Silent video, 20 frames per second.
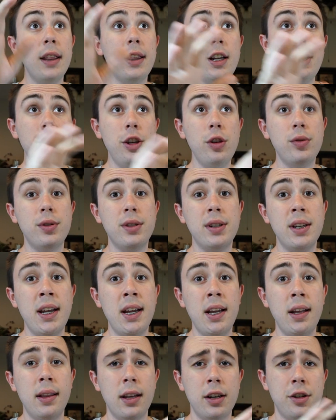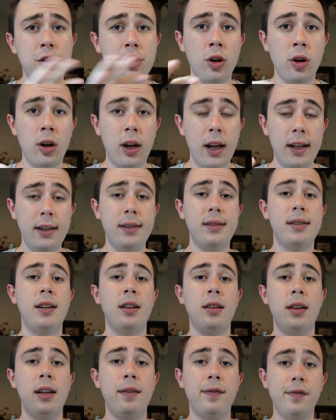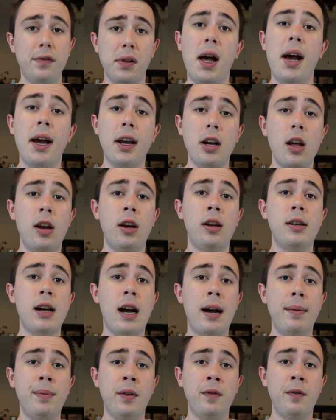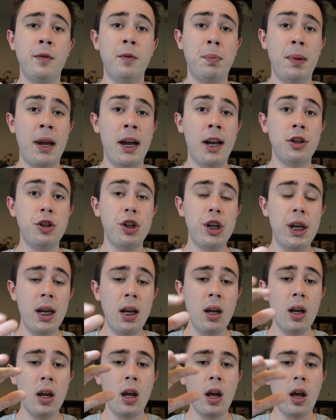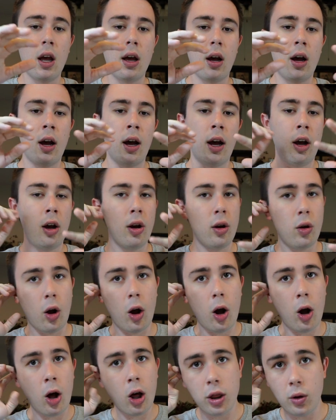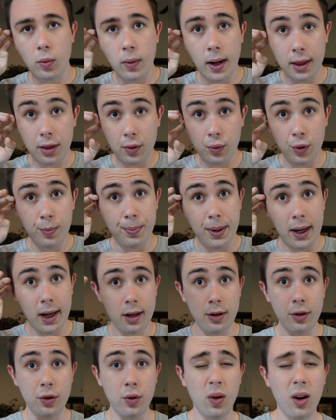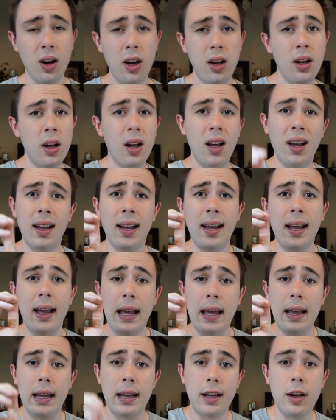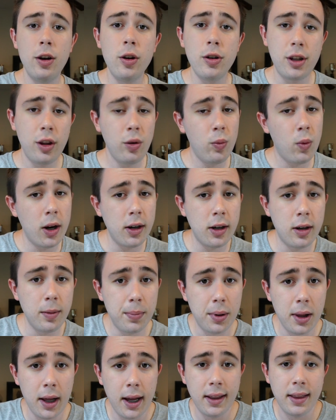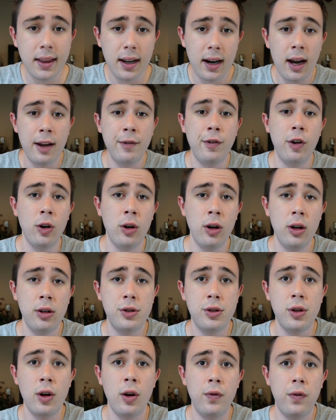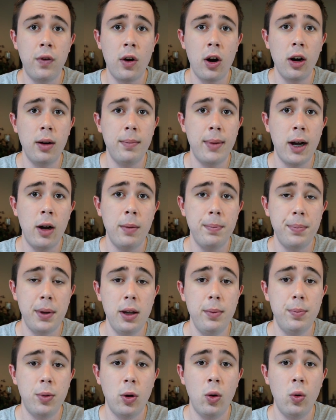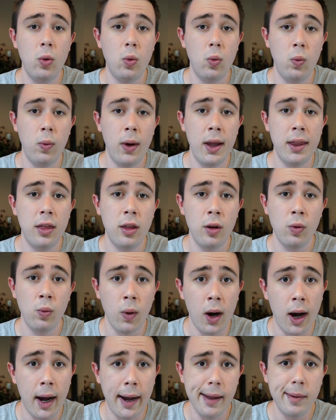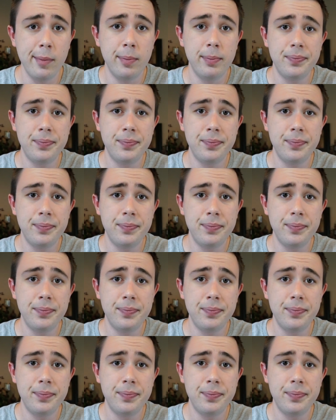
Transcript: then you see that you're instantly flying on the top of a Banshee all the way through Pandora. Here's the one complaint that I've heard so far about people with the ride.